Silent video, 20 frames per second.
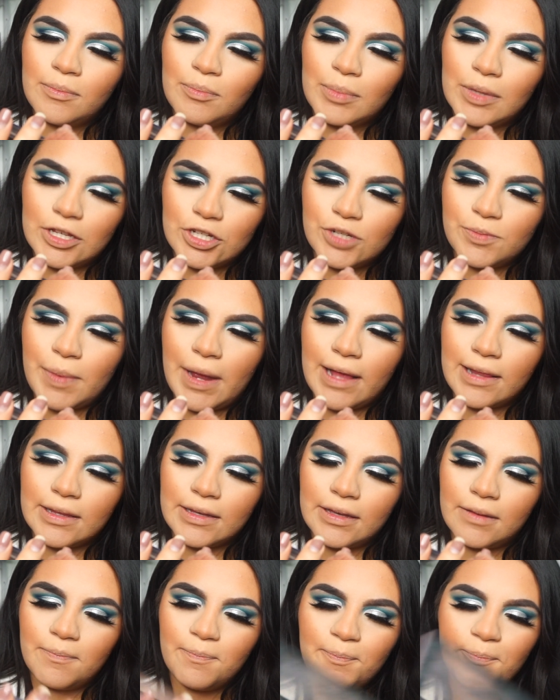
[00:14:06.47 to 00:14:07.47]
blush
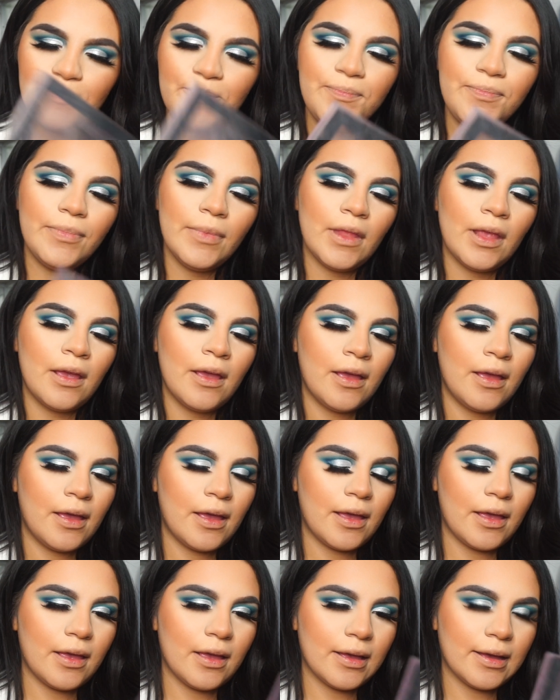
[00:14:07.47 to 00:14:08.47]
palette,
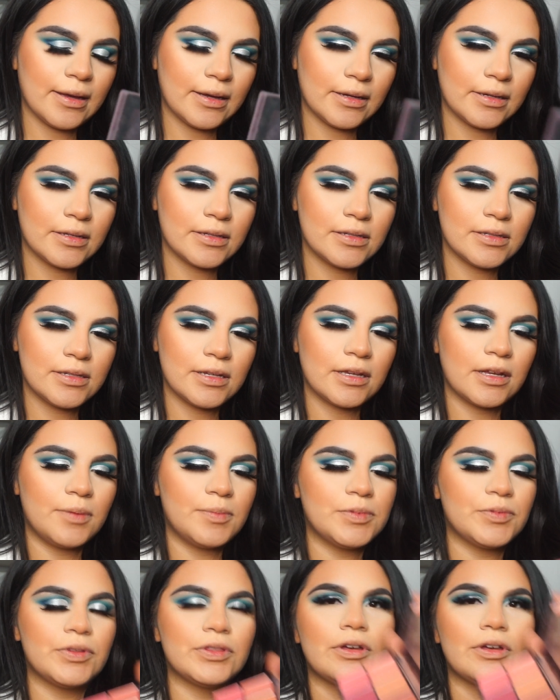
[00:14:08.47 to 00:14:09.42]
and it comes with